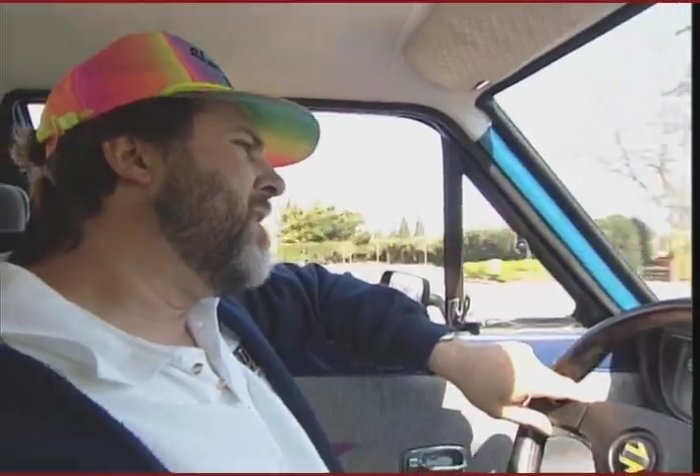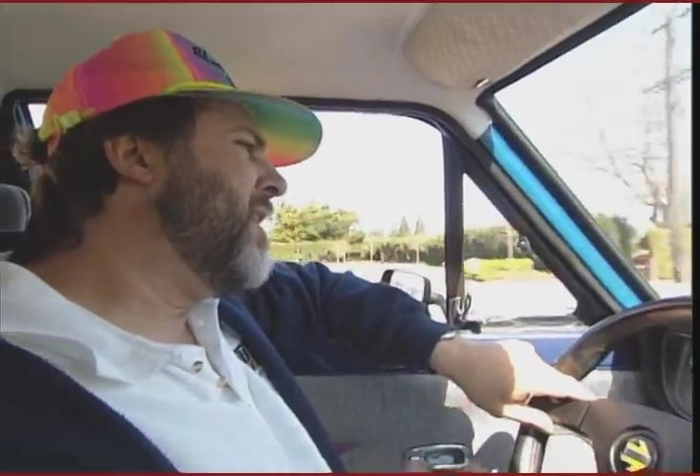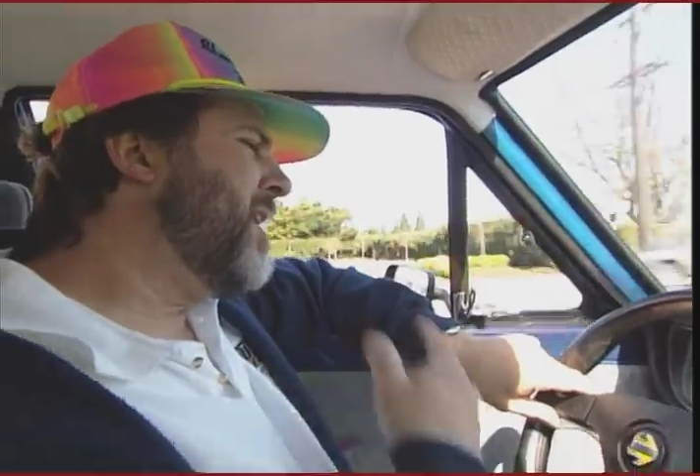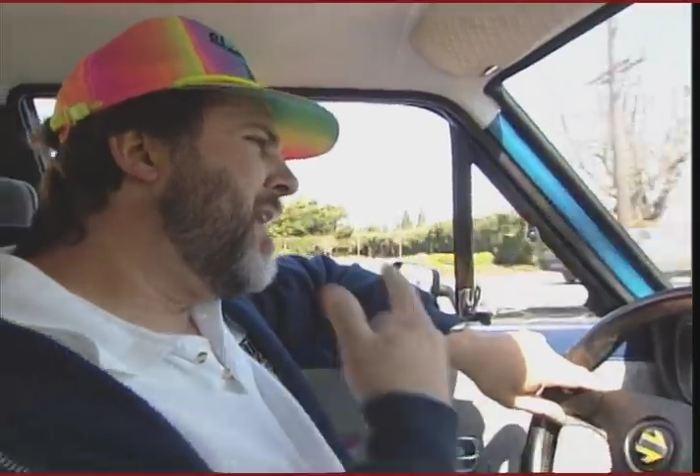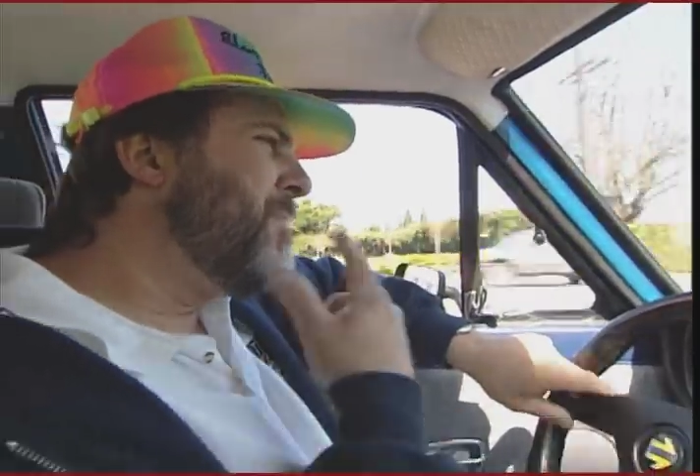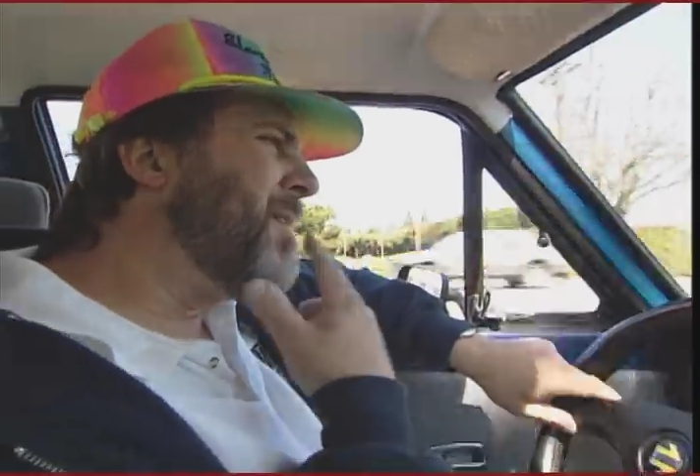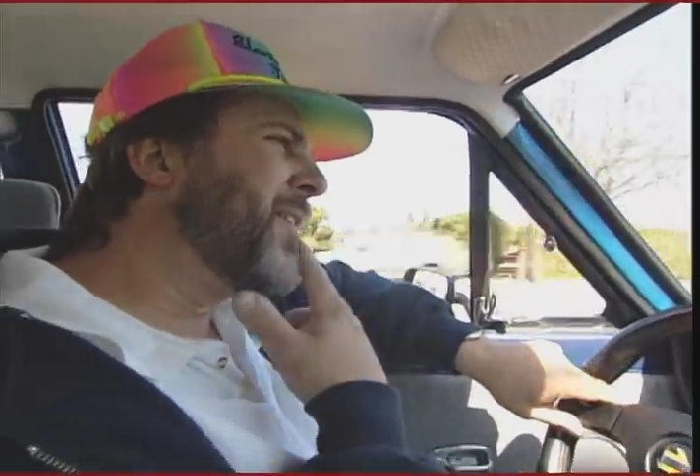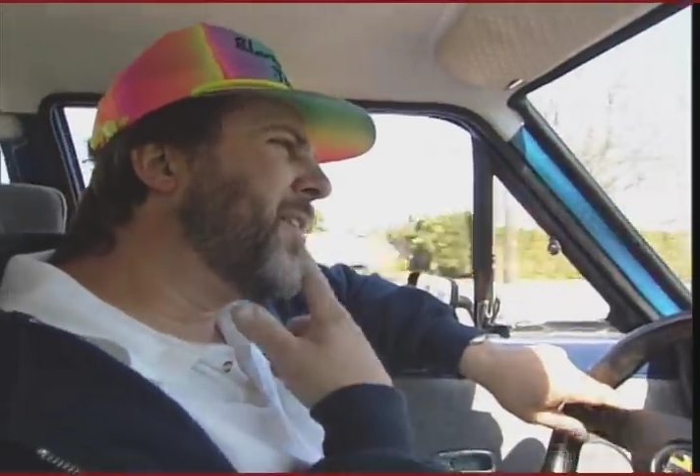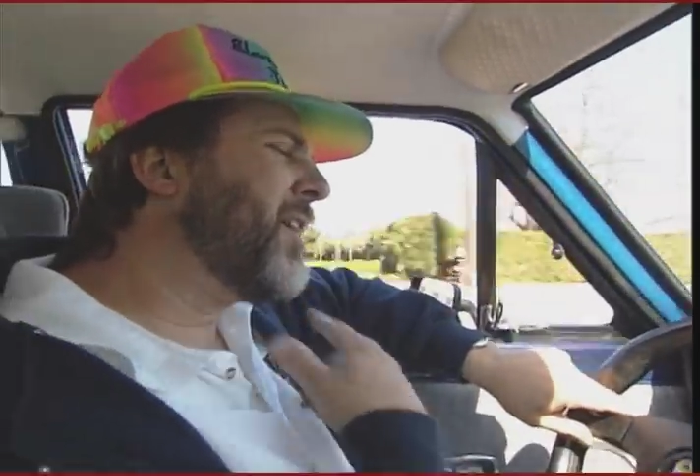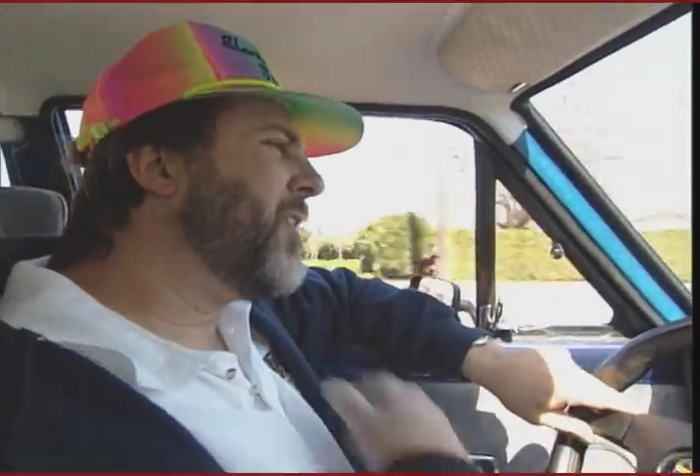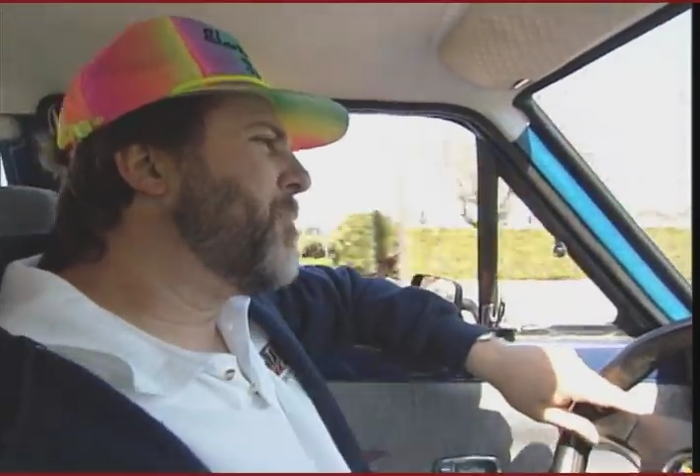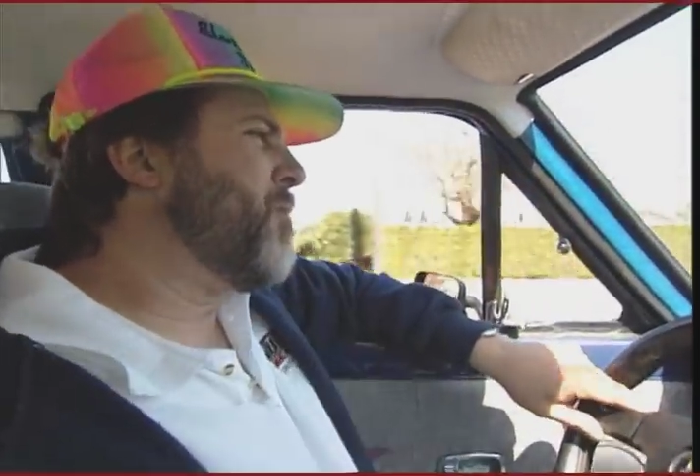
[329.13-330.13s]
I'm not good
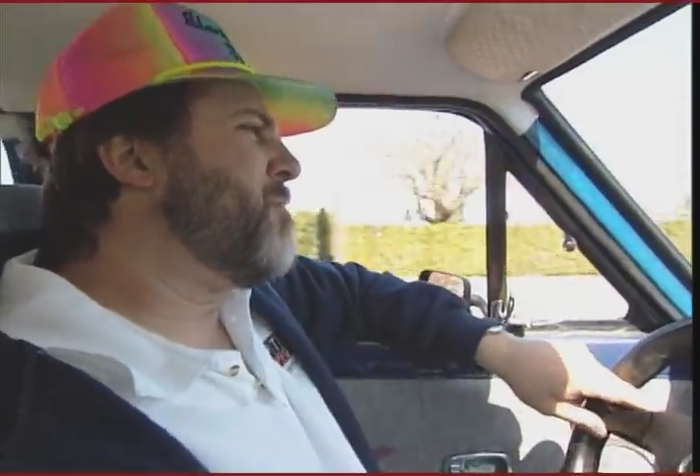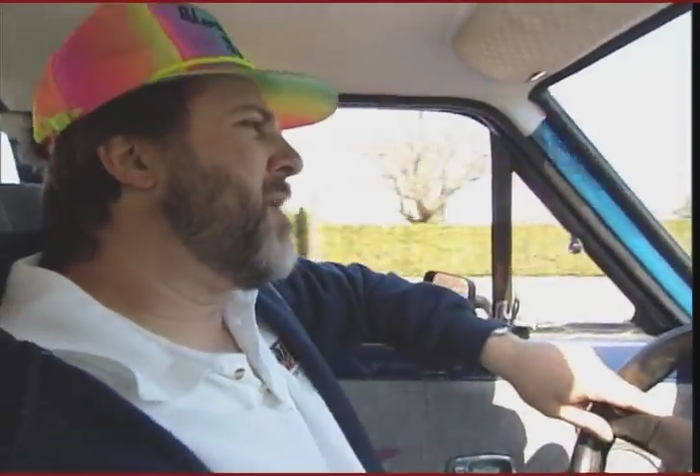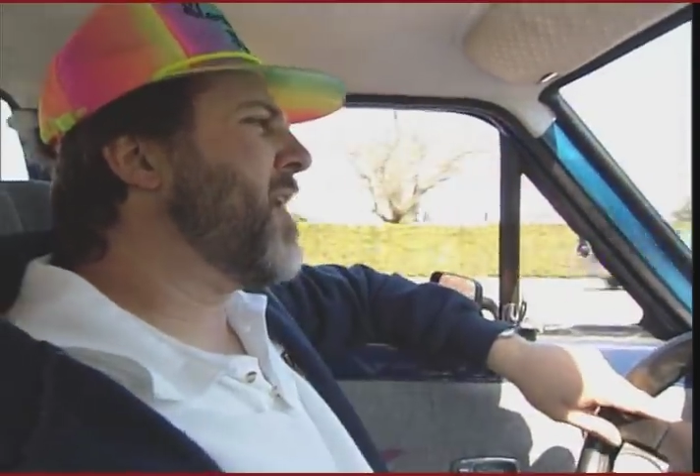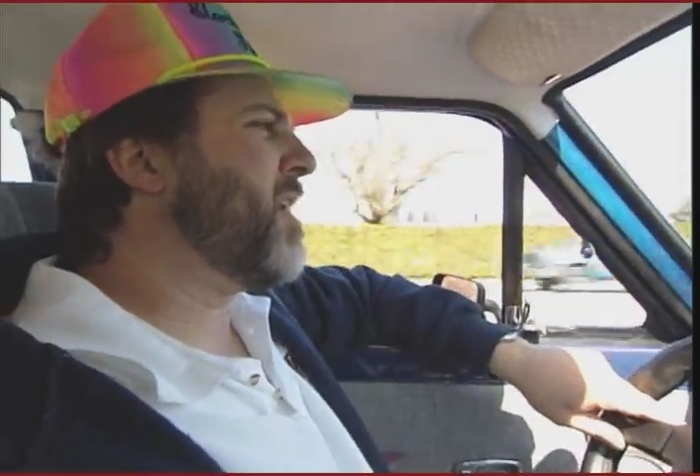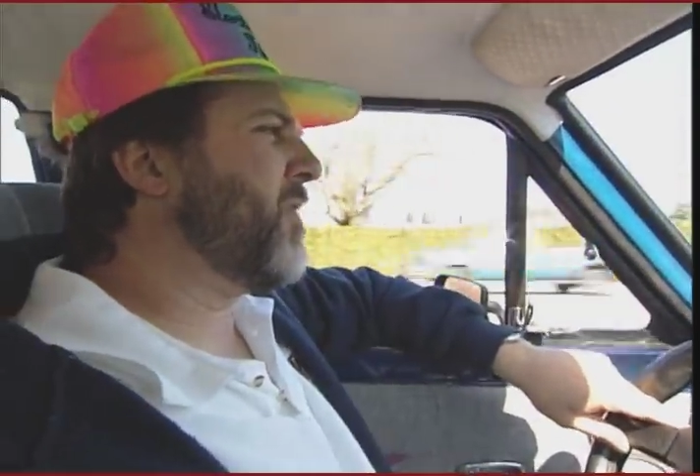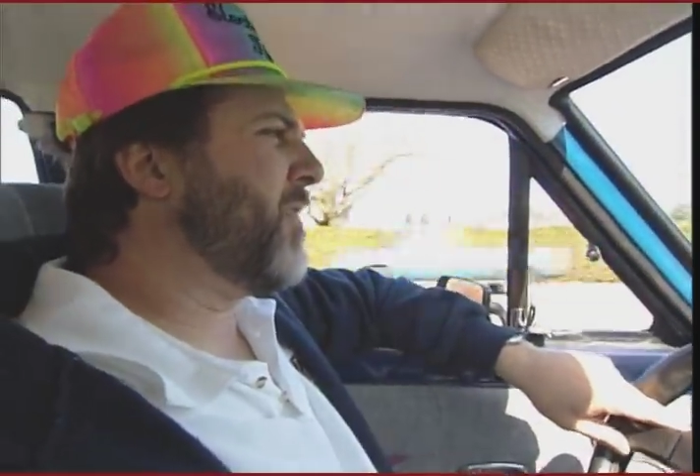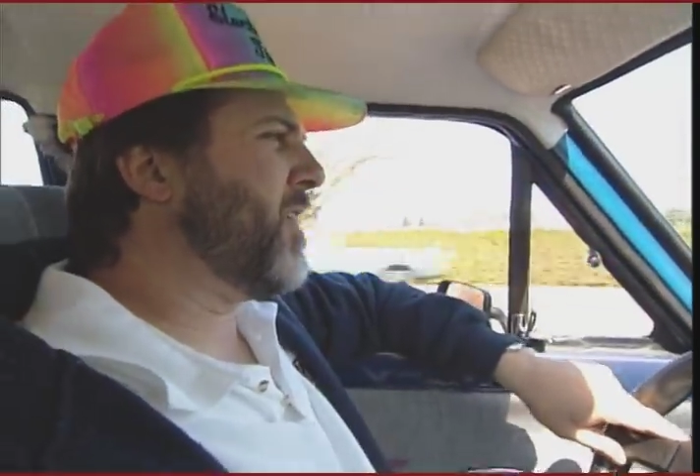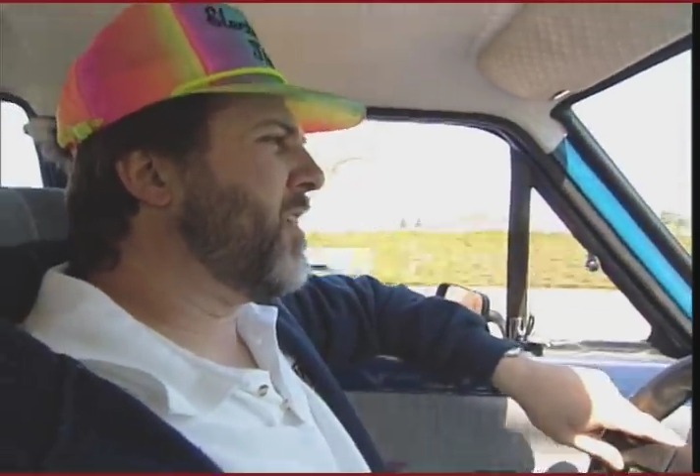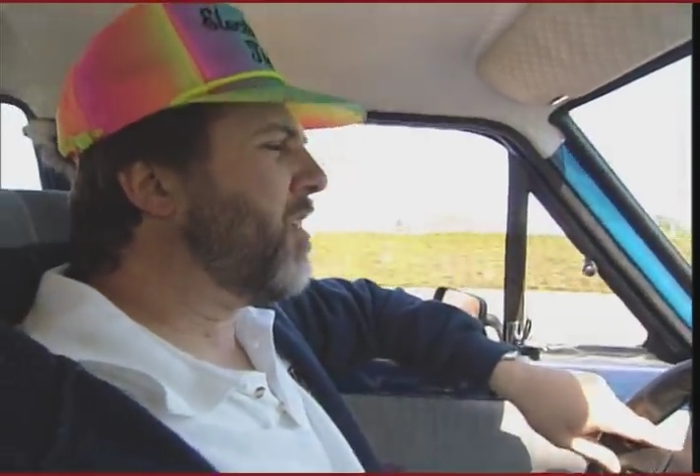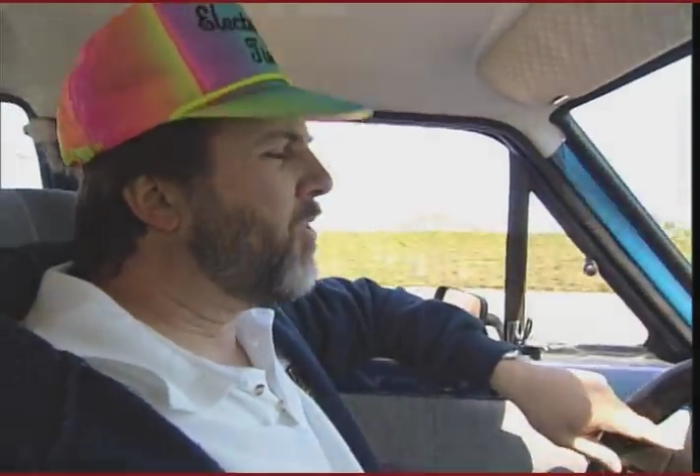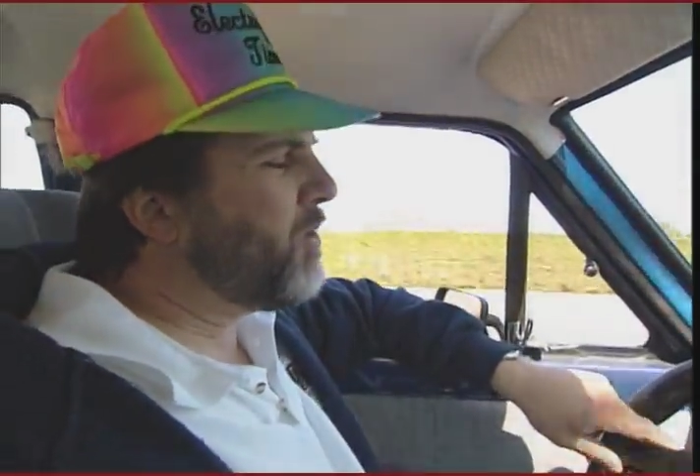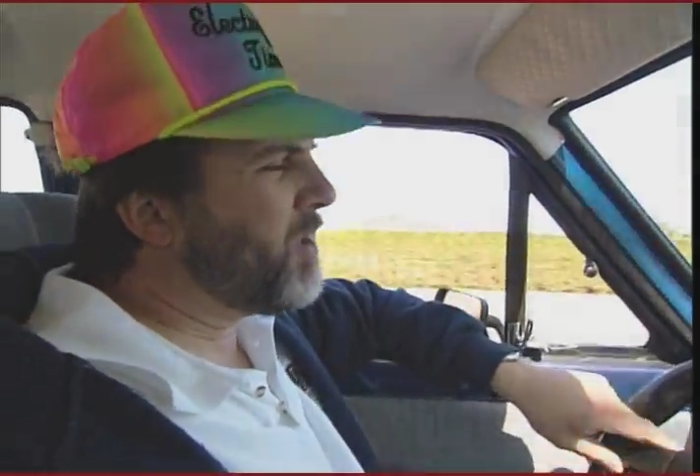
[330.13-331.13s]
on the per mile thing,
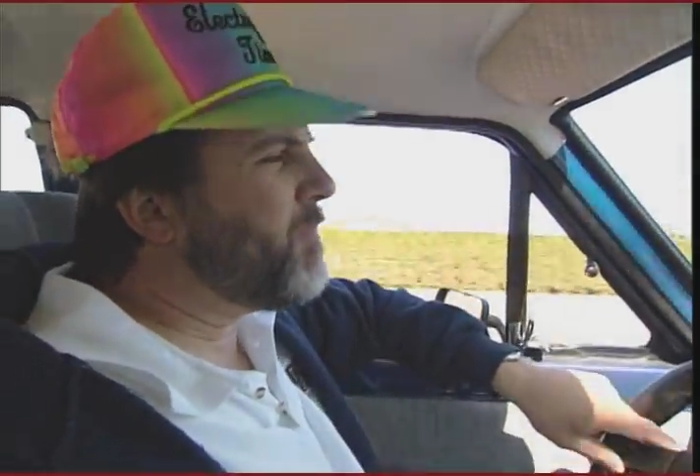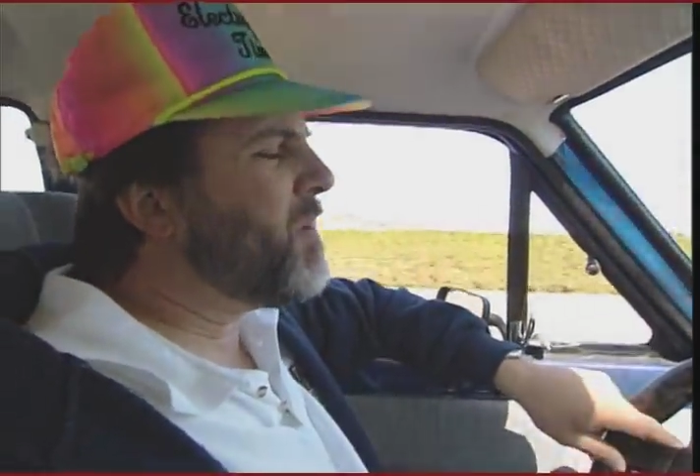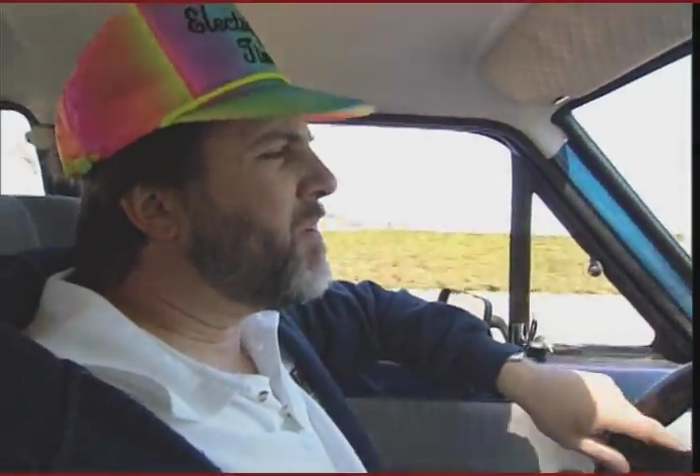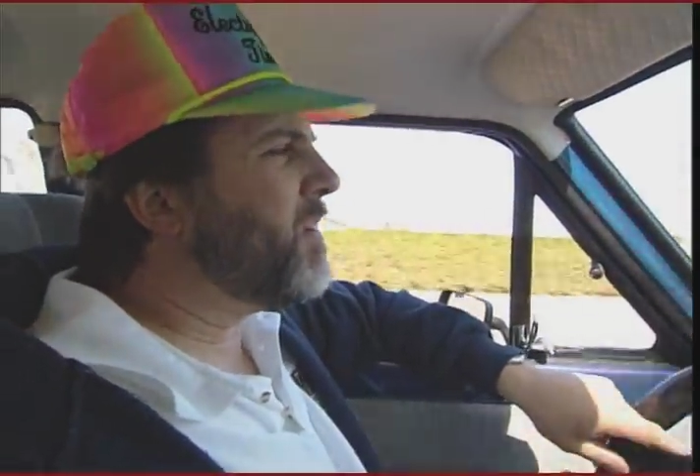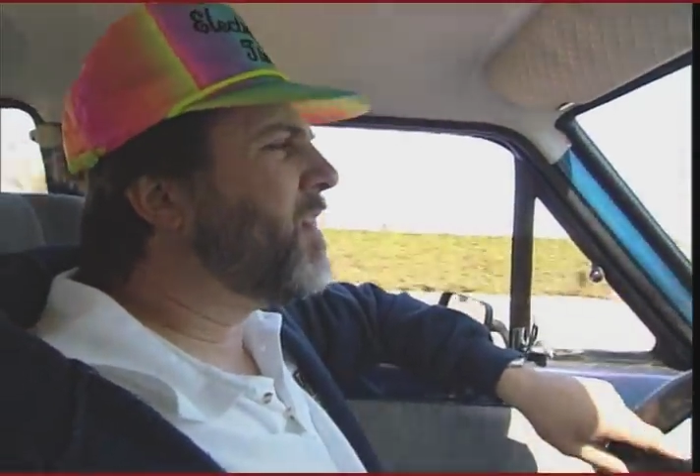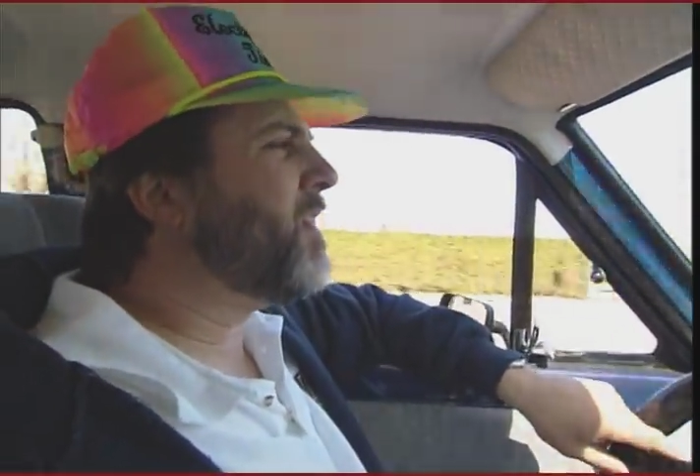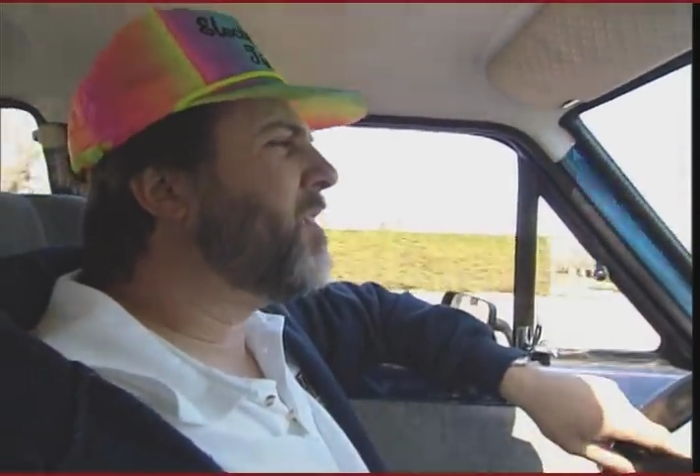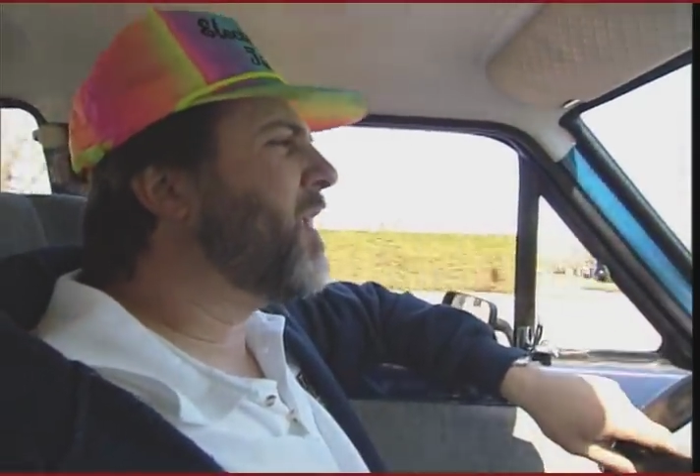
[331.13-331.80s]
although it's been done.